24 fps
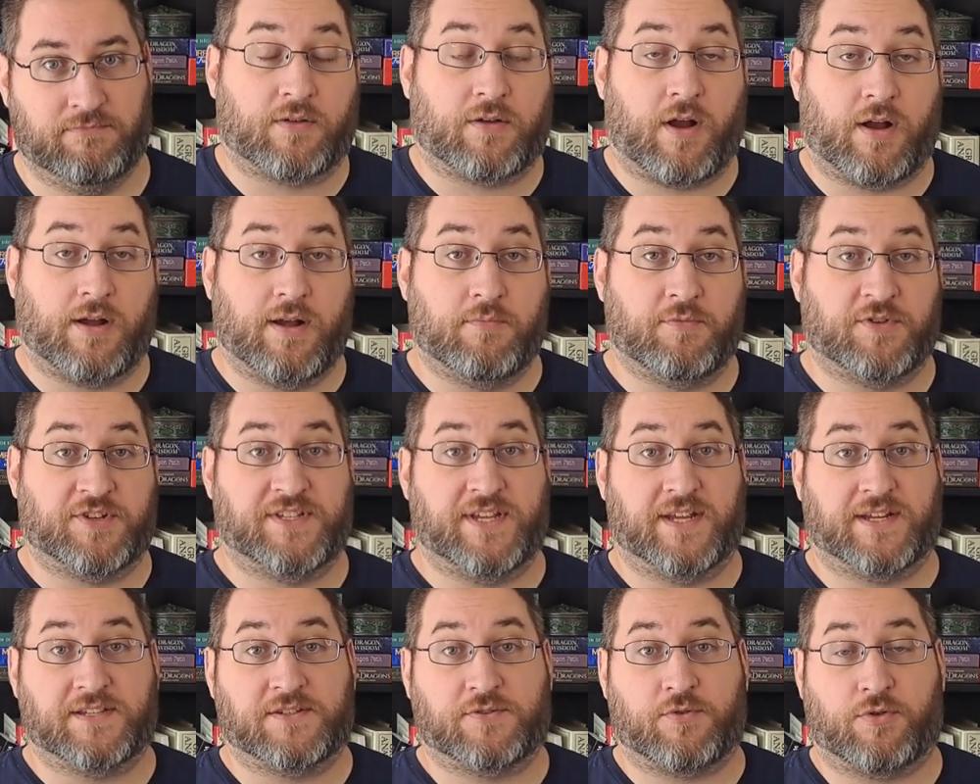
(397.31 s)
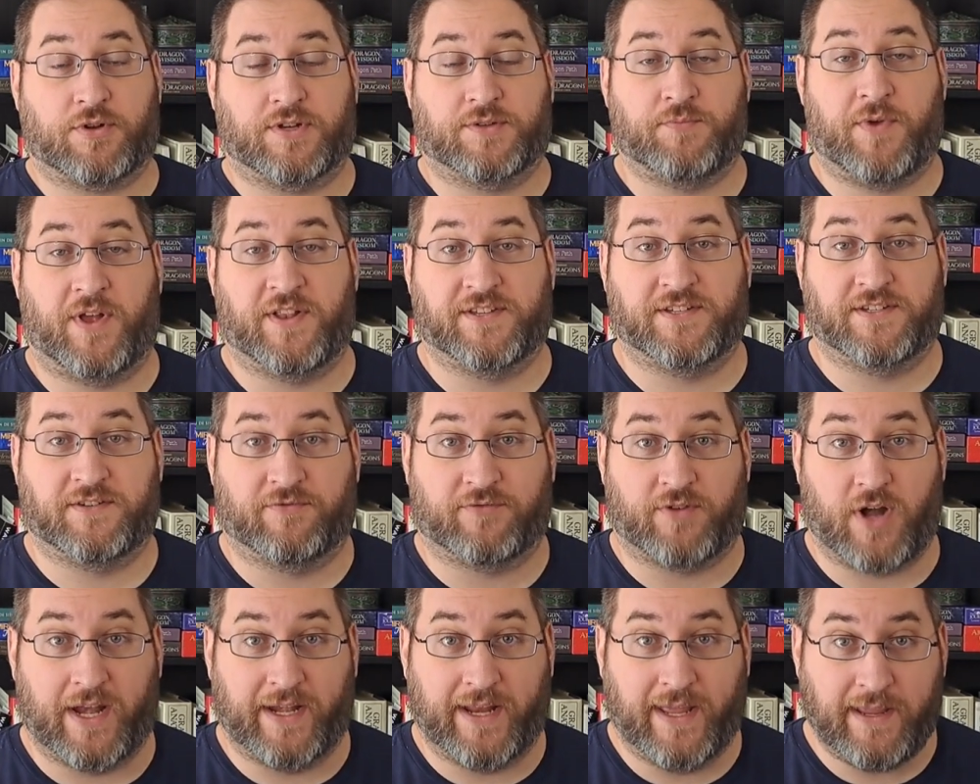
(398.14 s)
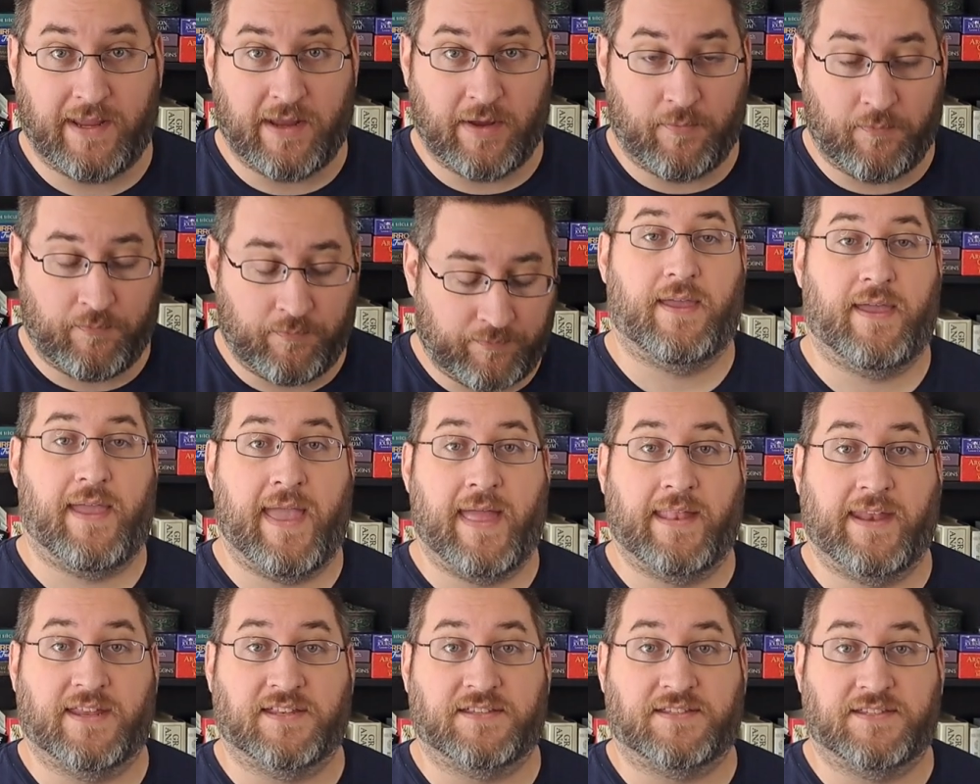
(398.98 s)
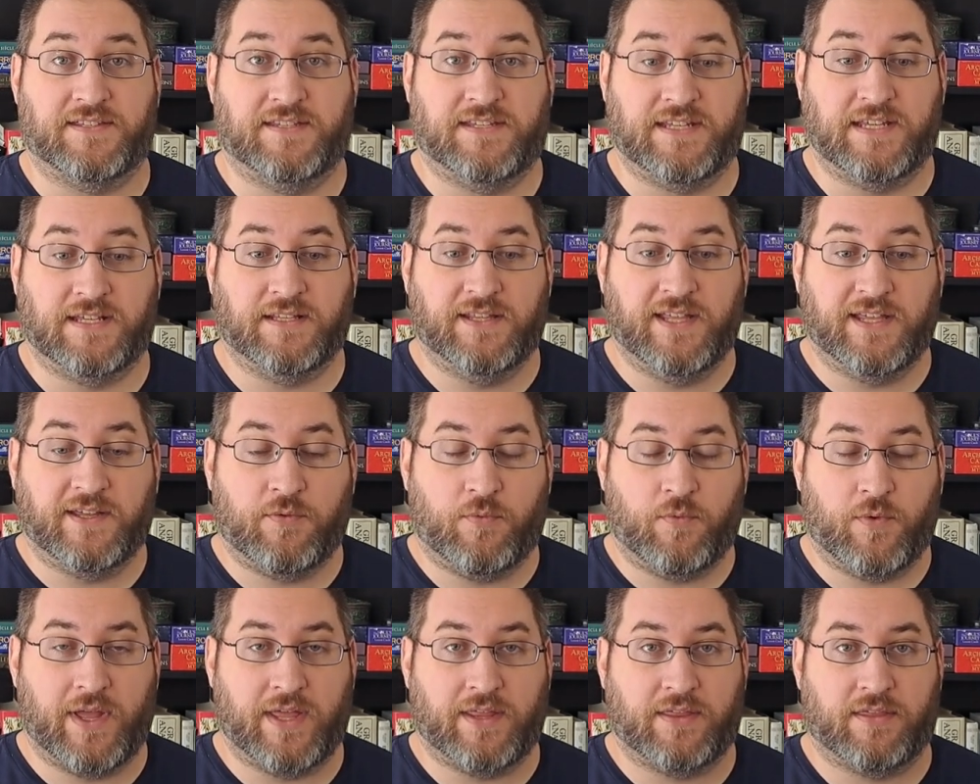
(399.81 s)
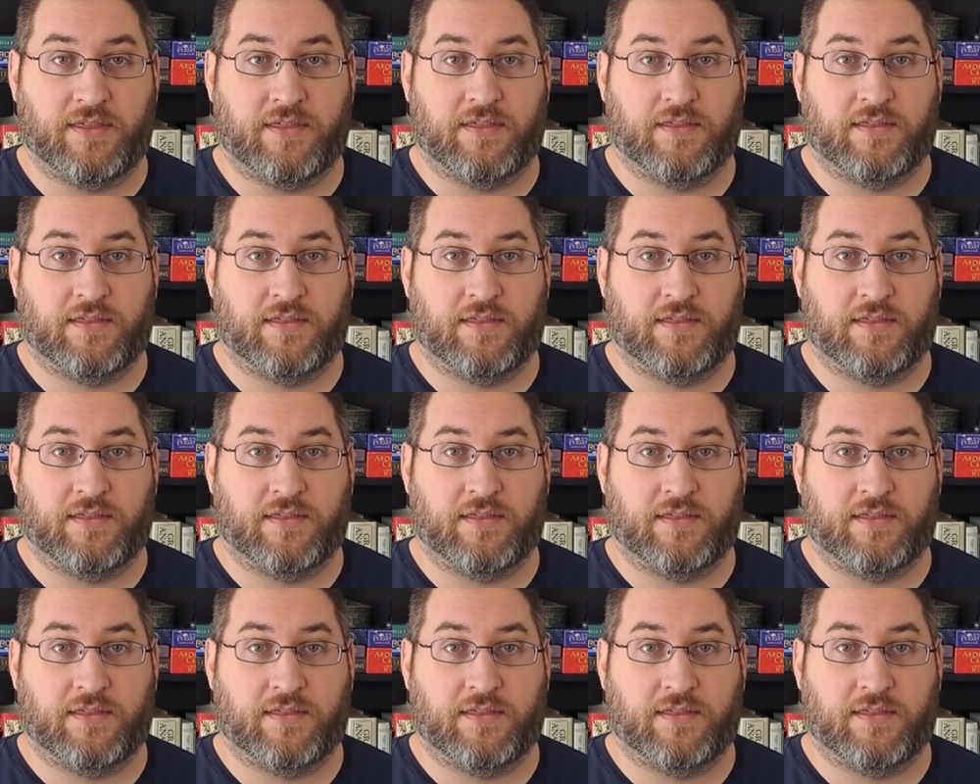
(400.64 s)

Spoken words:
Card number six corresponds to Friday, and it's dealing with